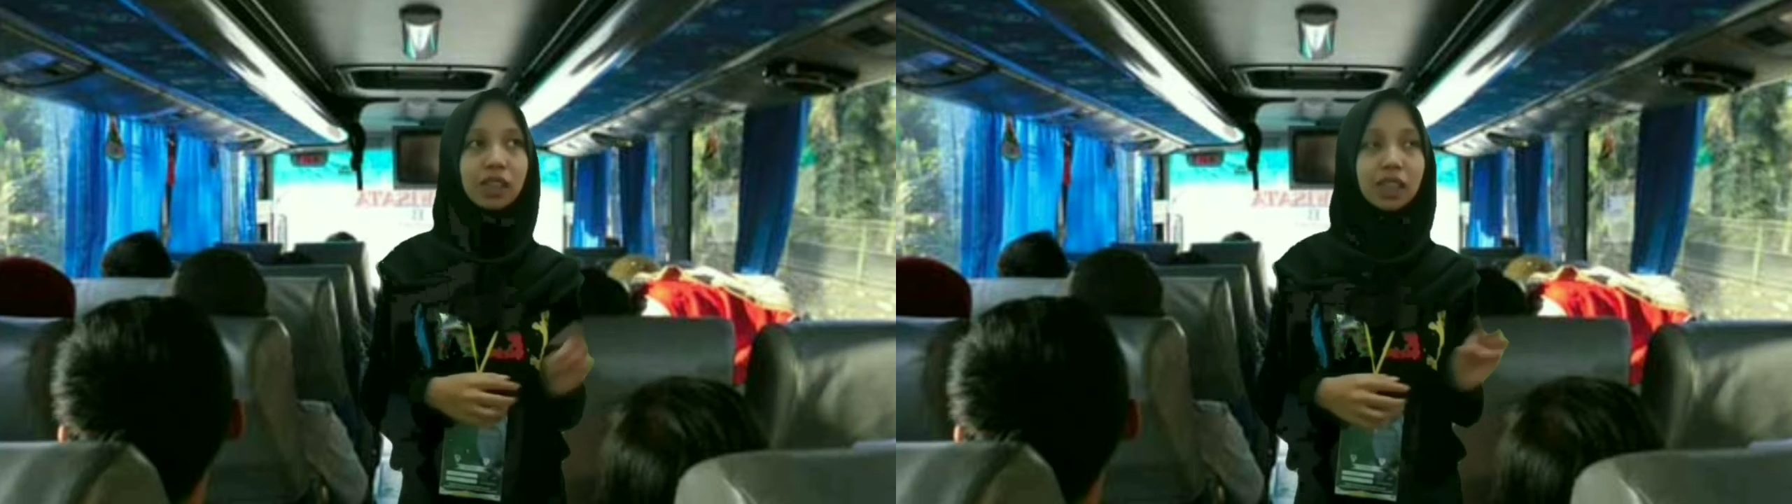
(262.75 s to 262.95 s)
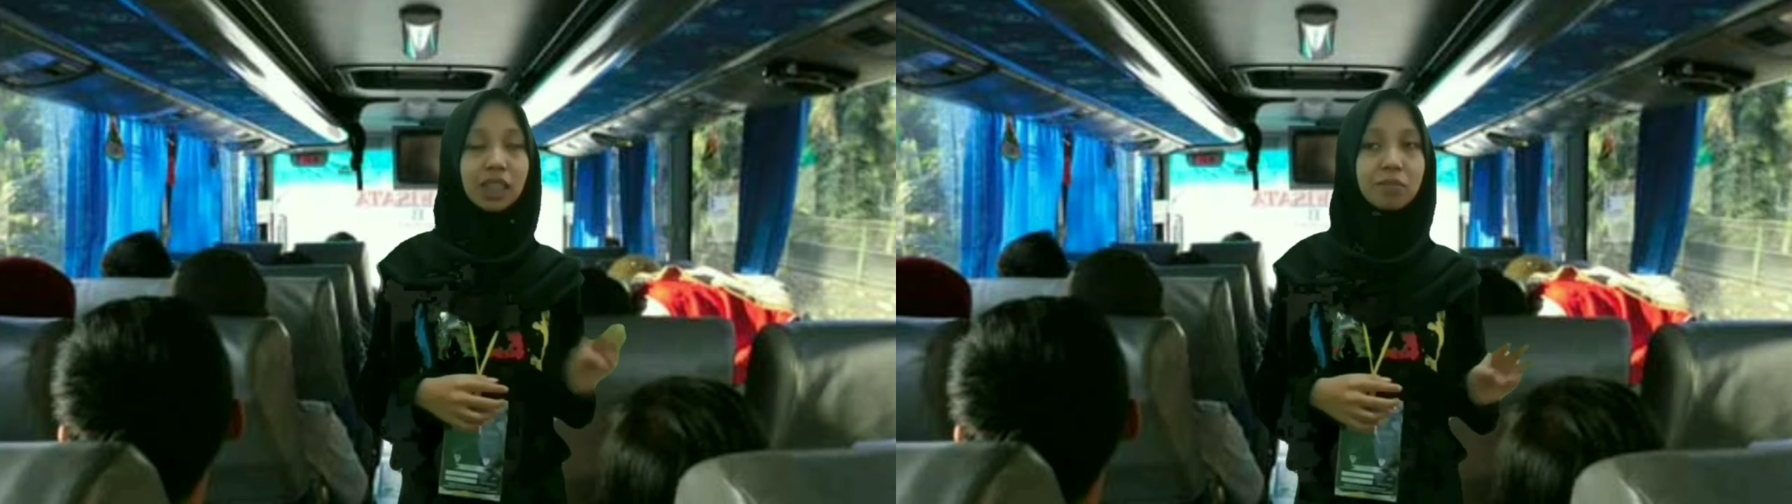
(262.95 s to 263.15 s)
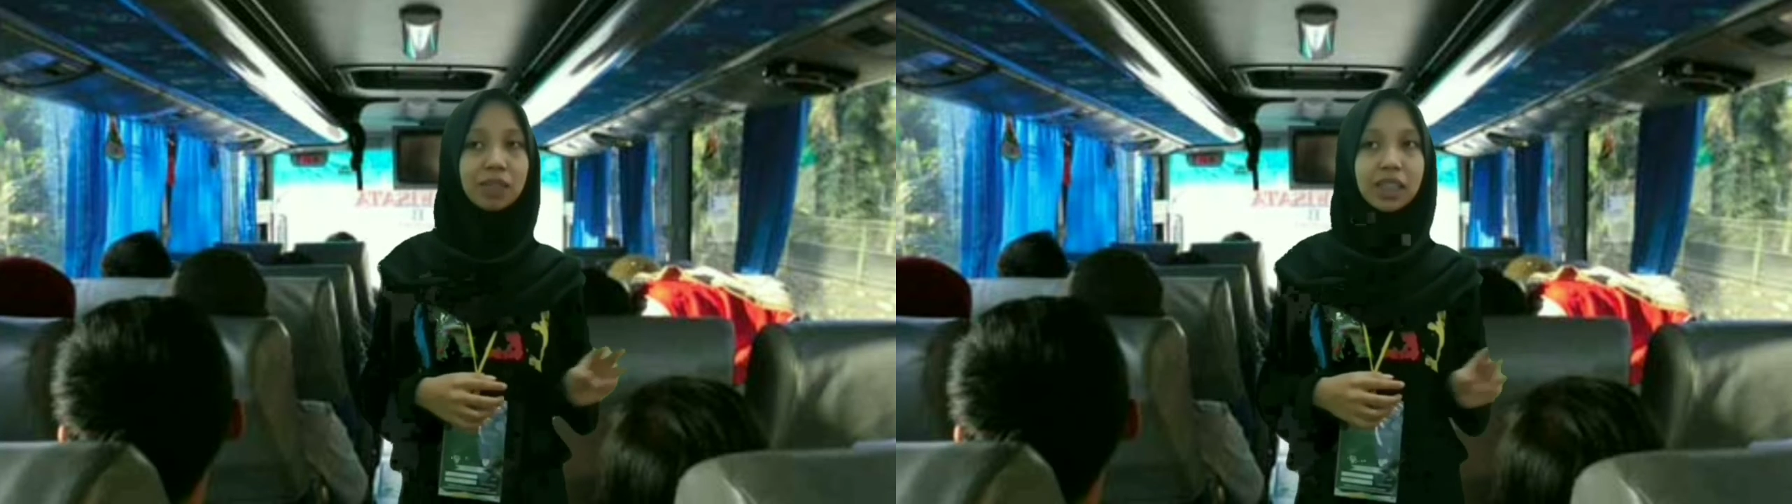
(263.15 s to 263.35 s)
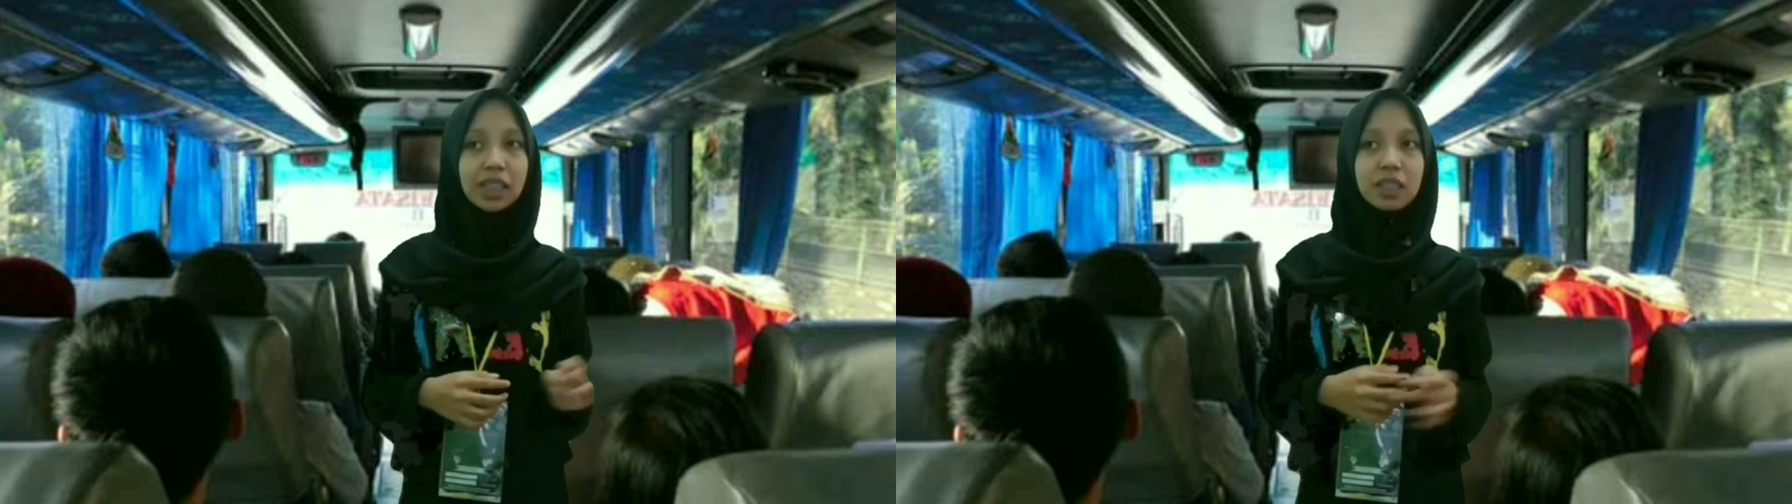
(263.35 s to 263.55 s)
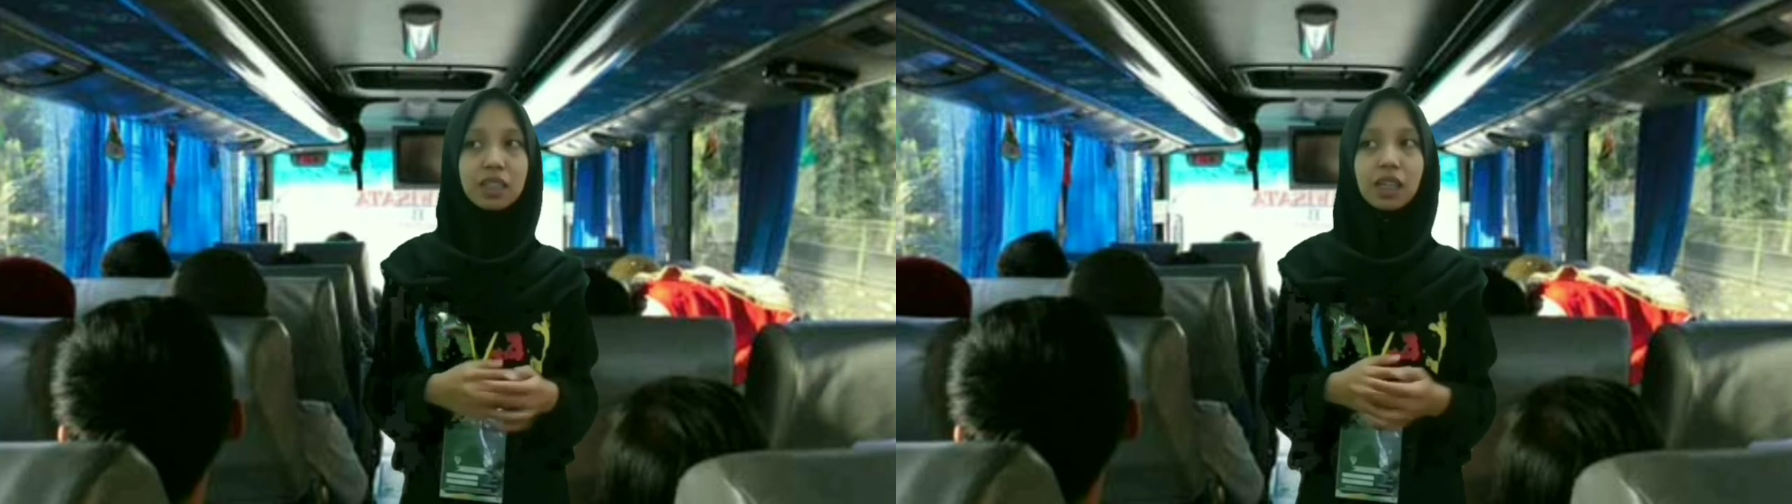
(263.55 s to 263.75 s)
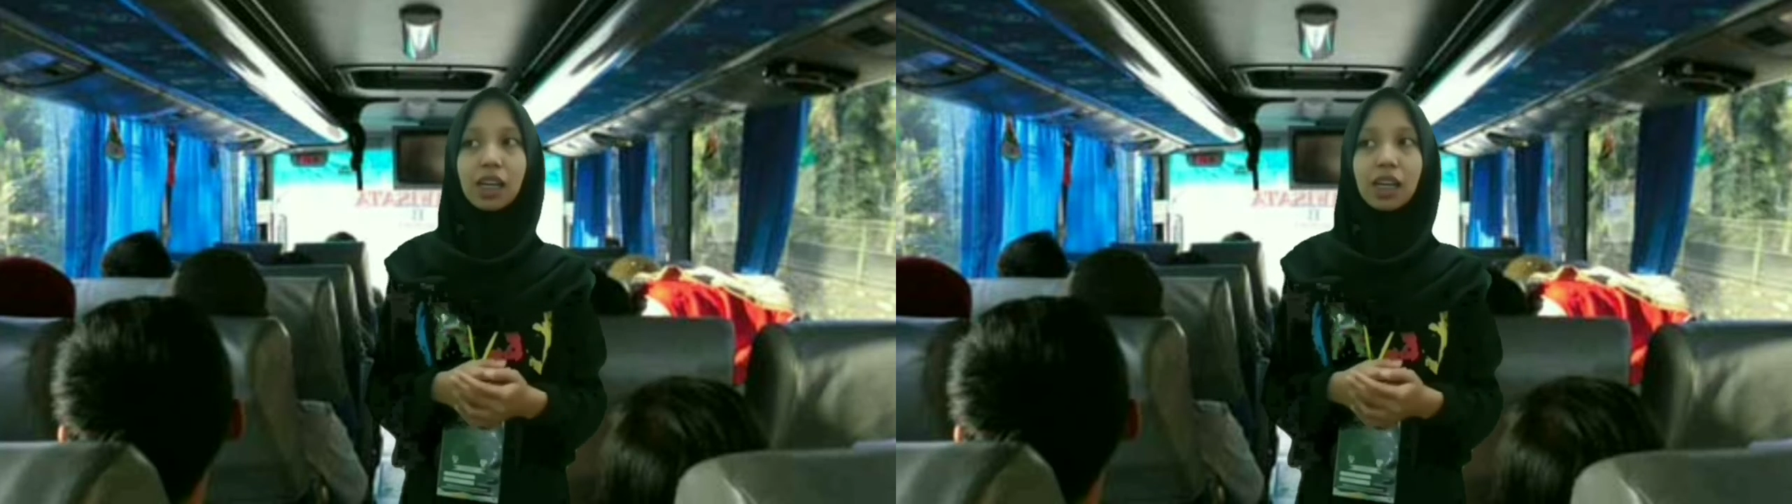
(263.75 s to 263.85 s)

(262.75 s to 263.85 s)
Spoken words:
30 minutes